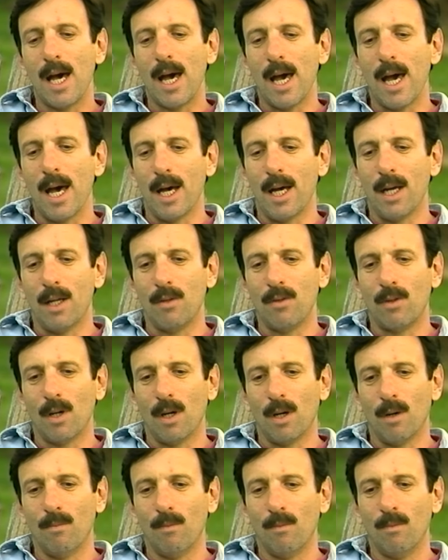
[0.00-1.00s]
And
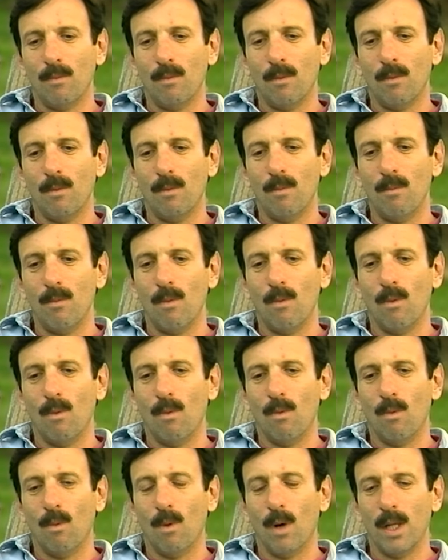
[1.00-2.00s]

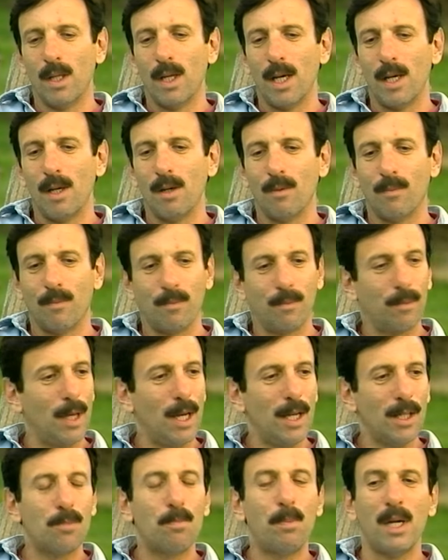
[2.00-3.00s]
one day,
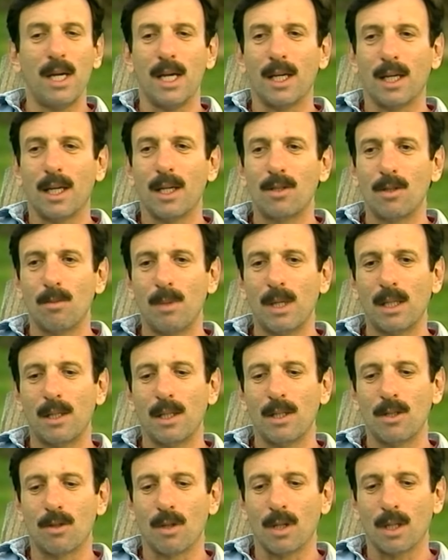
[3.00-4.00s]
it's big, it's a big
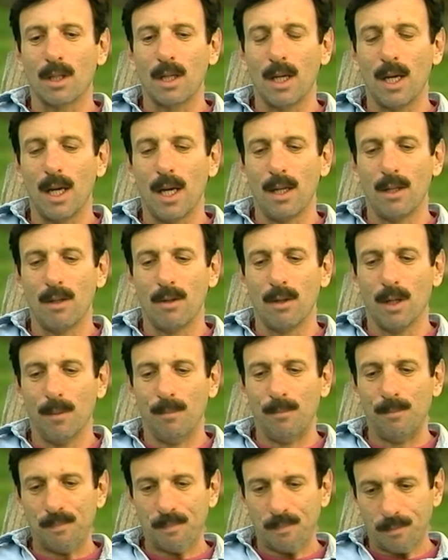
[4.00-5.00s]
district.
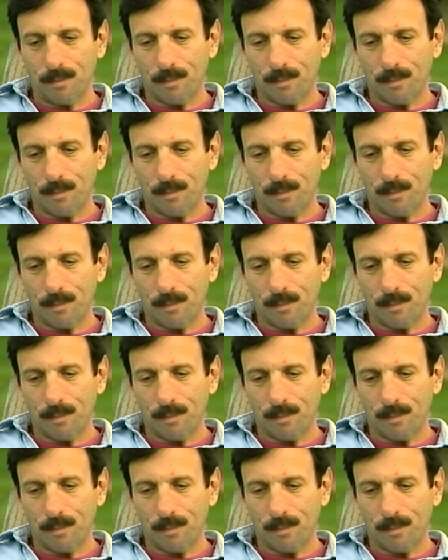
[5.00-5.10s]
And